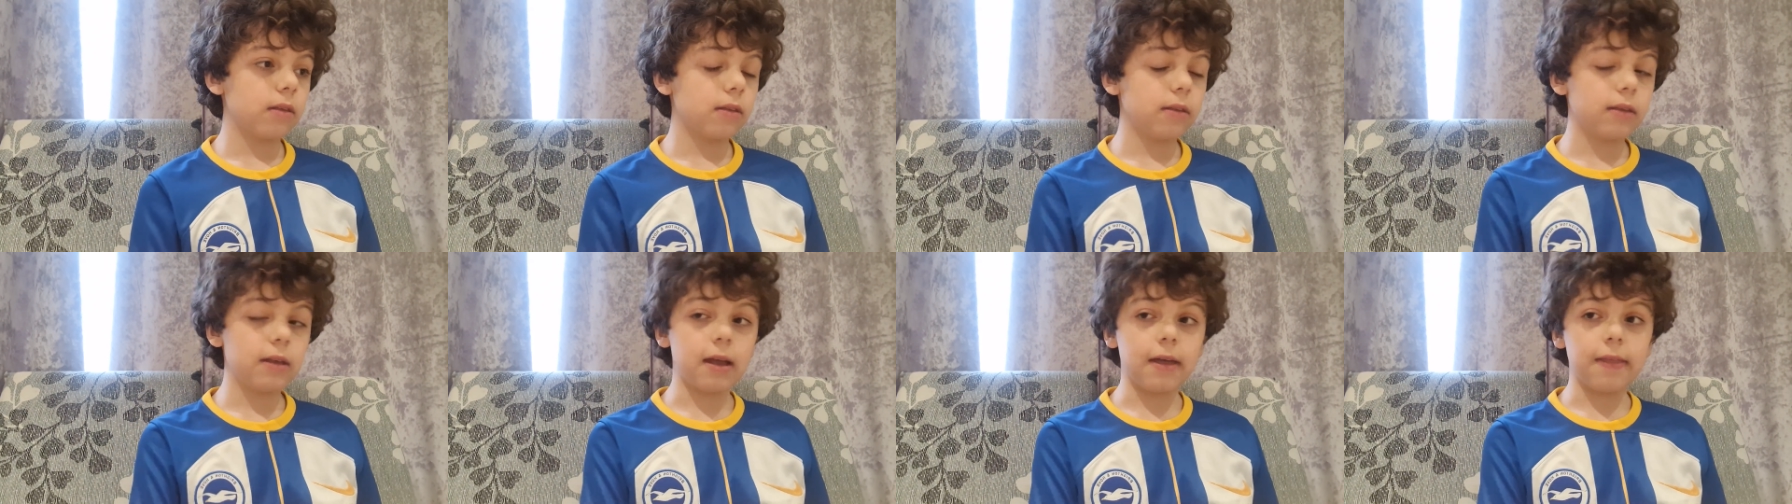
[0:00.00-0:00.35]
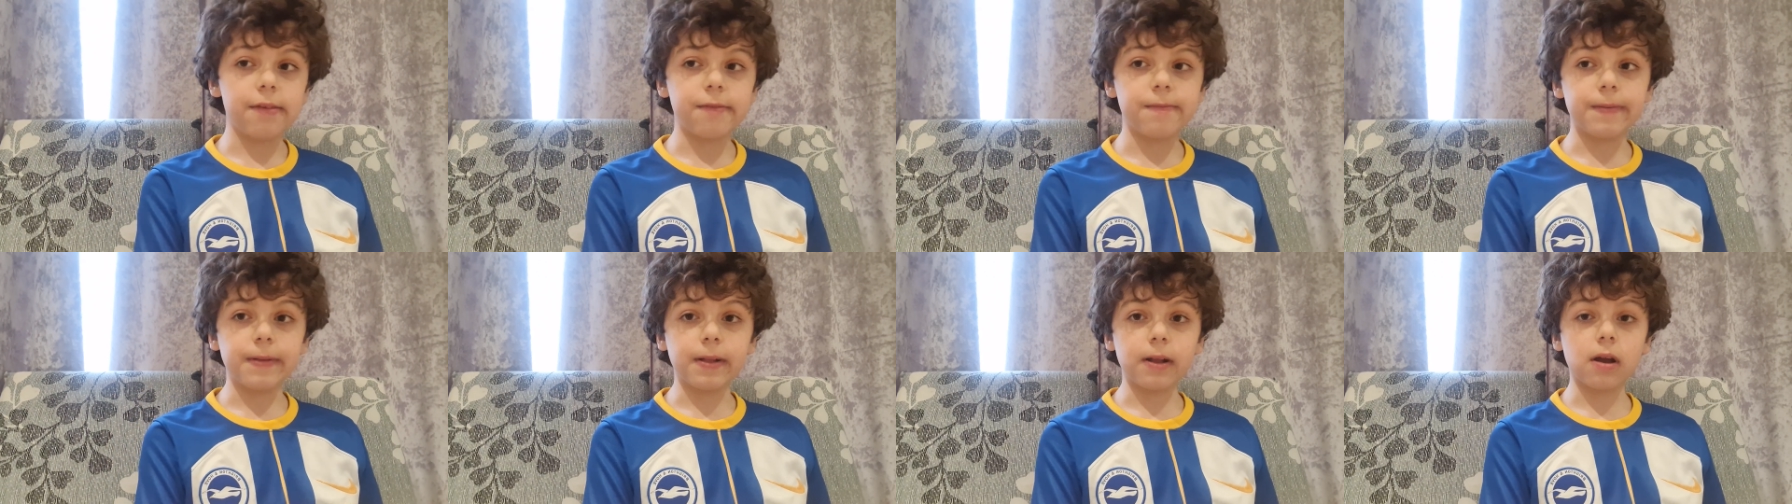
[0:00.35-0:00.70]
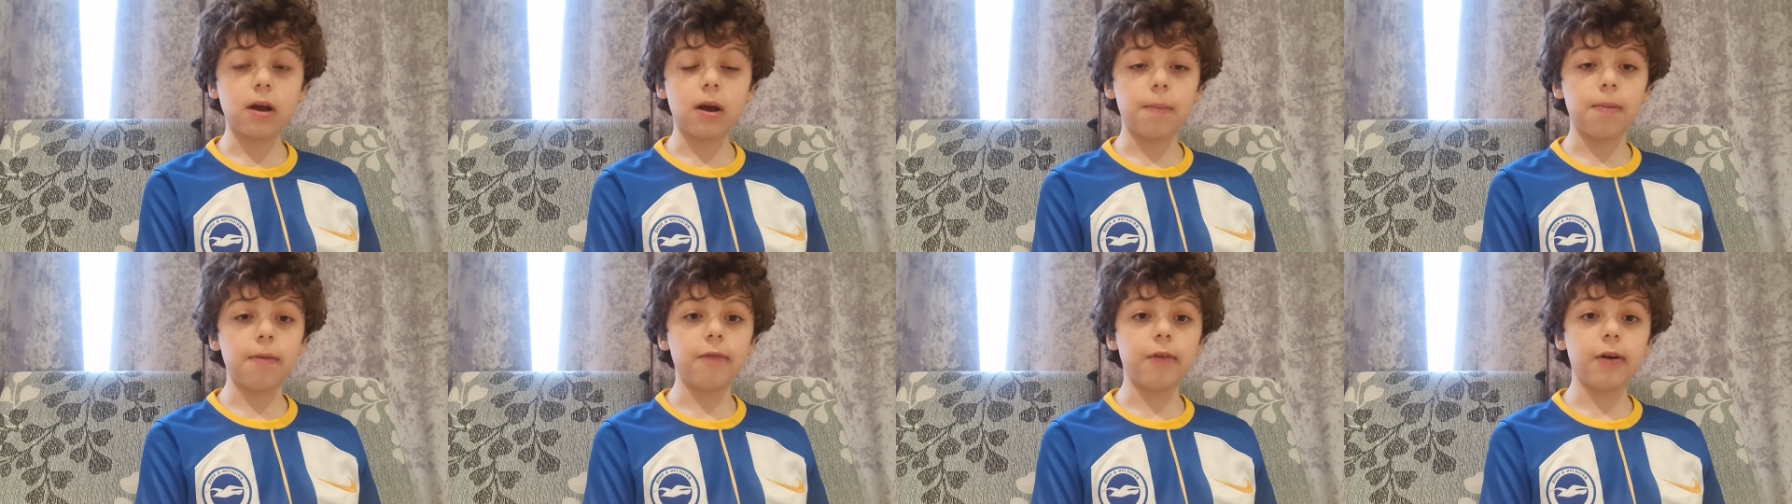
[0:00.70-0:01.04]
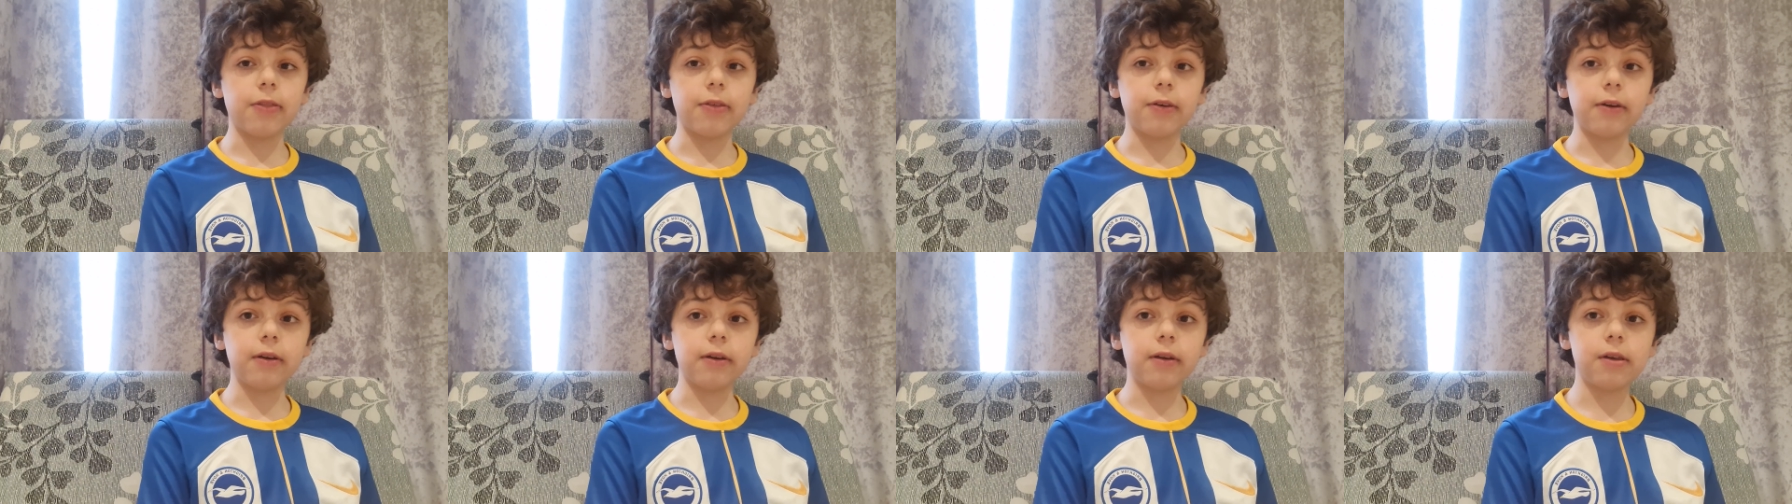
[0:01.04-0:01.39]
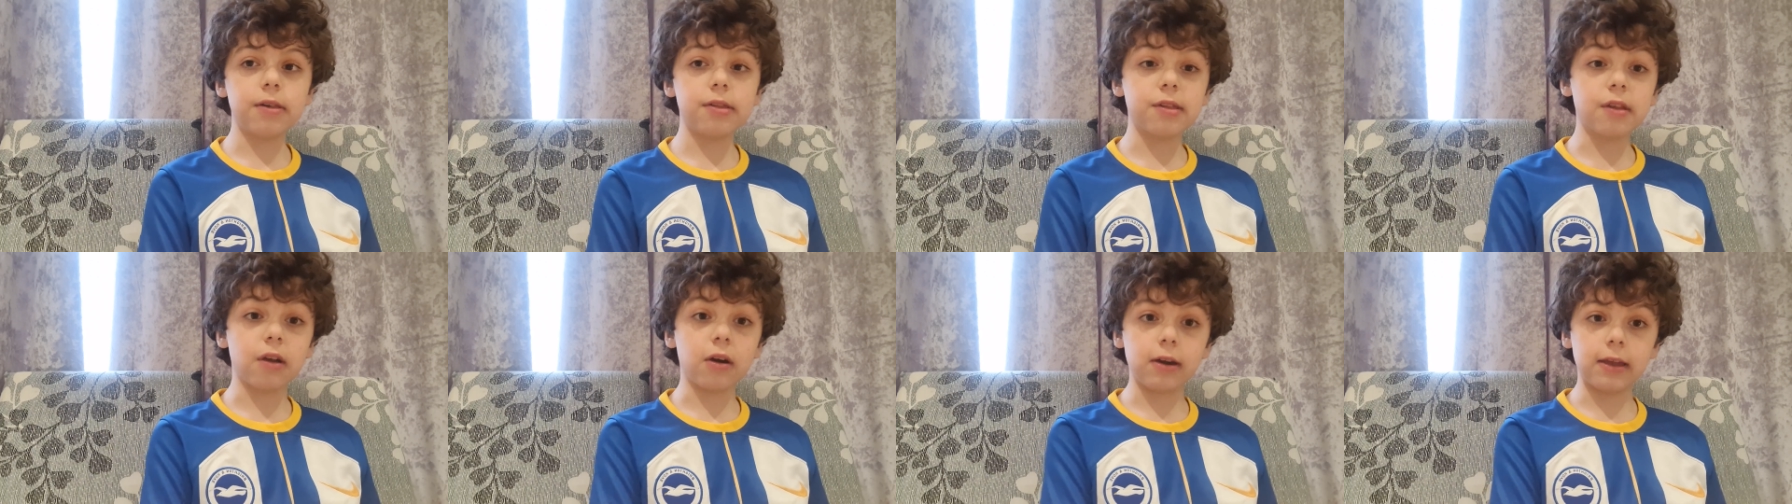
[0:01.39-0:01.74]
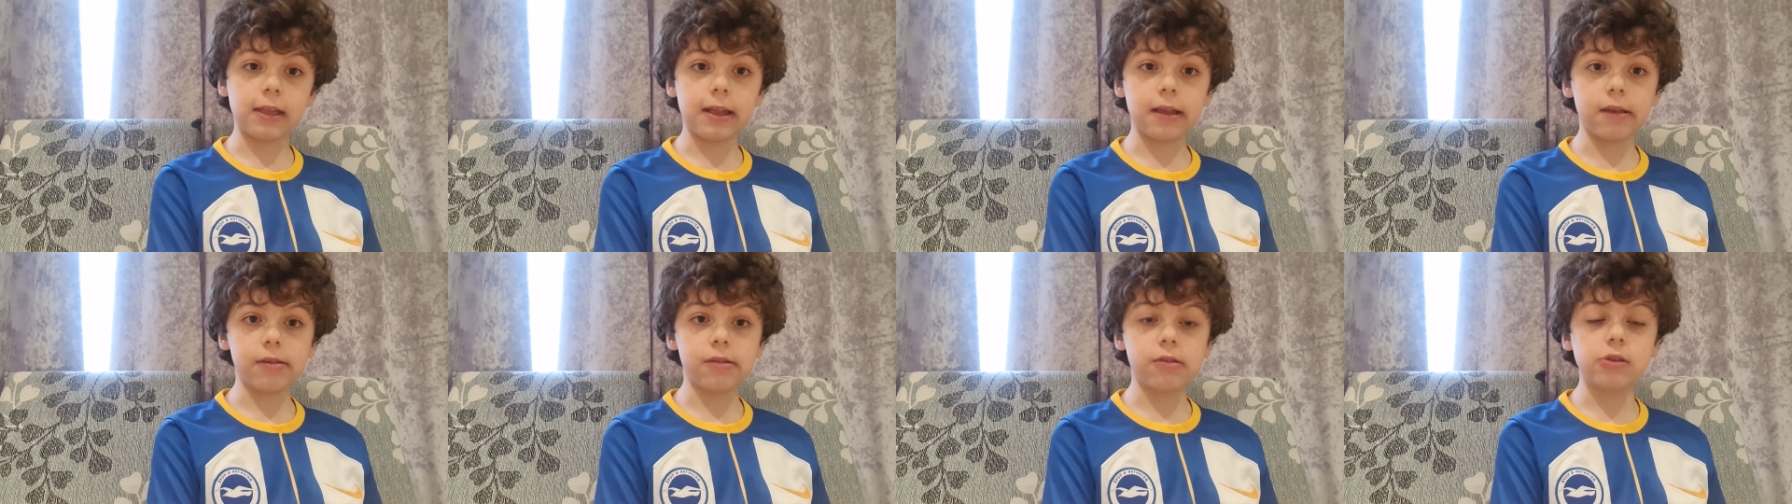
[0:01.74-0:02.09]
yeah, there's been a couple of other
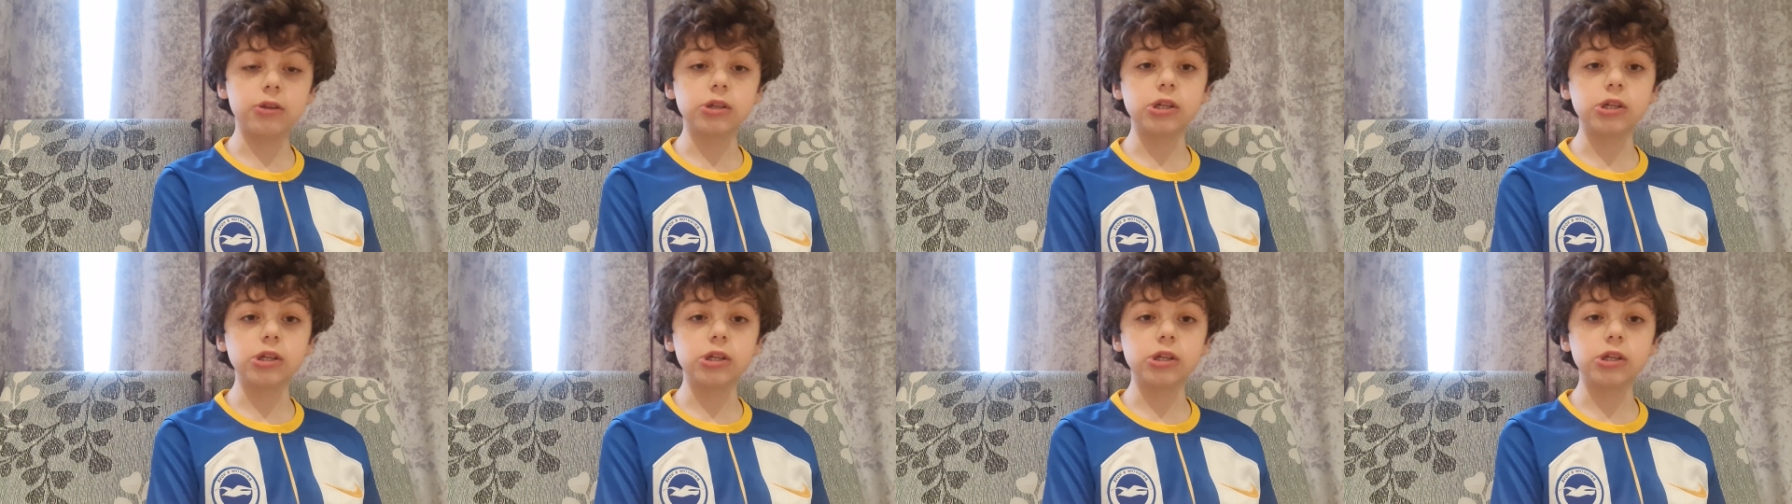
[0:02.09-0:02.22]
signings.